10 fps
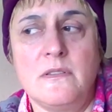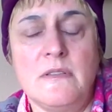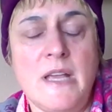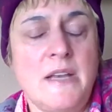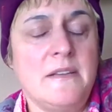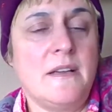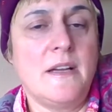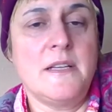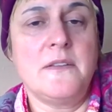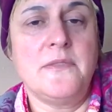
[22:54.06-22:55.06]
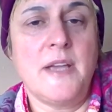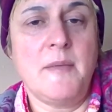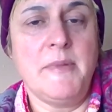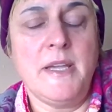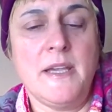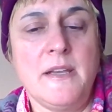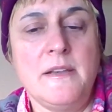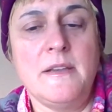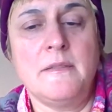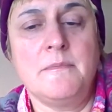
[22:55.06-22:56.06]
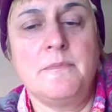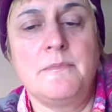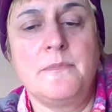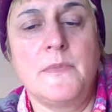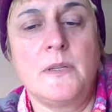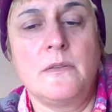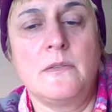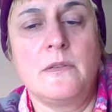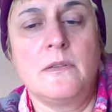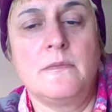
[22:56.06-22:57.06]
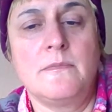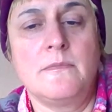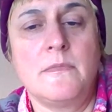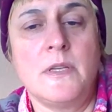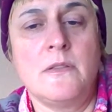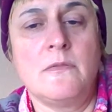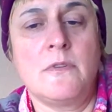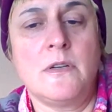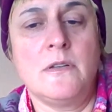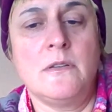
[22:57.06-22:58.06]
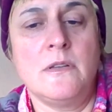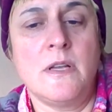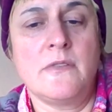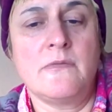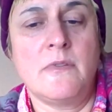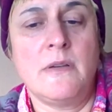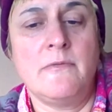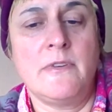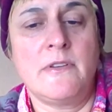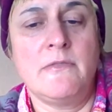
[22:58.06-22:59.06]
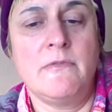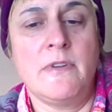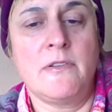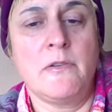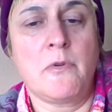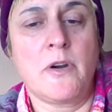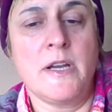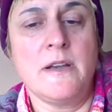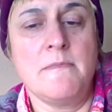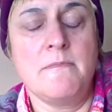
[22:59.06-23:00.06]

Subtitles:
that kind of happy ending in the world, and that's why I'm very, very worried.